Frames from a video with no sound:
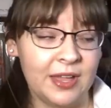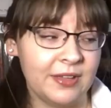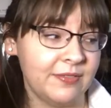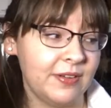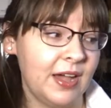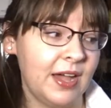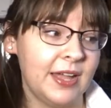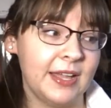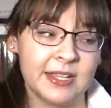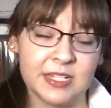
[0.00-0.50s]
have
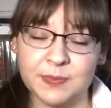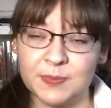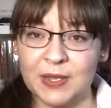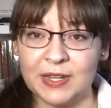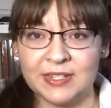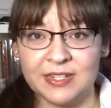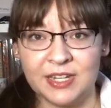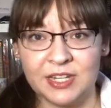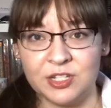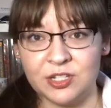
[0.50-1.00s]
high
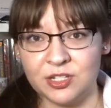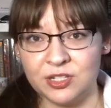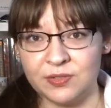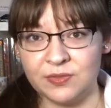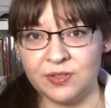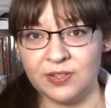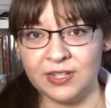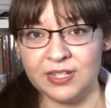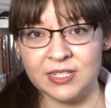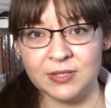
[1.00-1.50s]
expectations
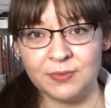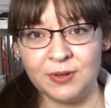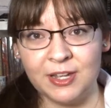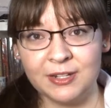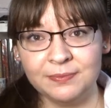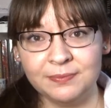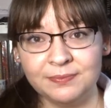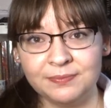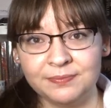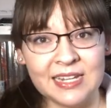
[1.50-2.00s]
for this one.